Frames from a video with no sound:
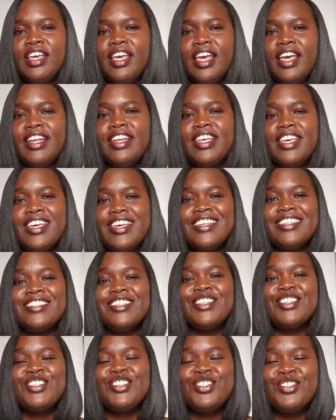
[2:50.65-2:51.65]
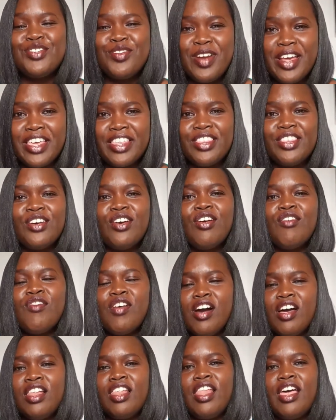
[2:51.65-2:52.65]
and He is the strength of
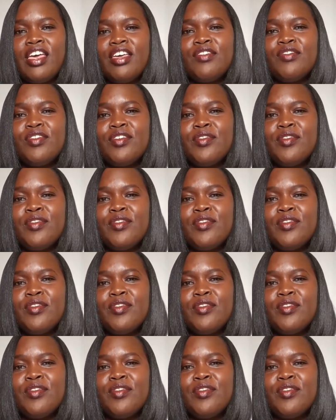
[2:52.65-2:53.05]
our life.